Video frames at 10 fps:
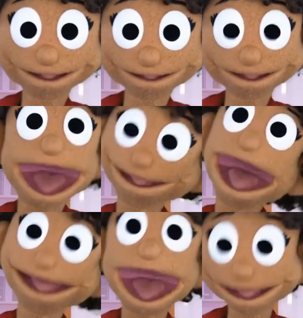Maybe the
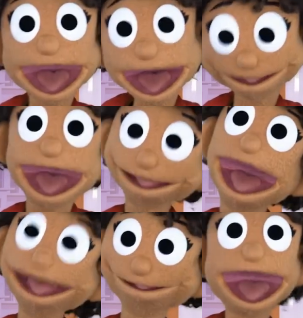kind of victory that
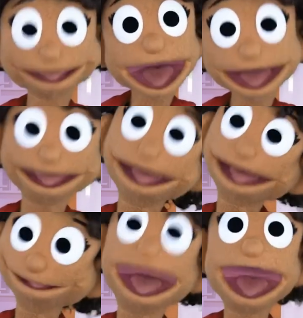we get from listening
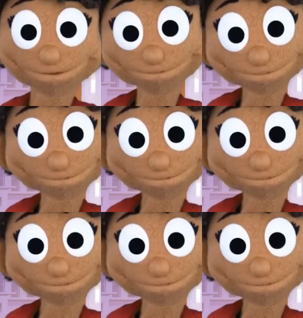to God,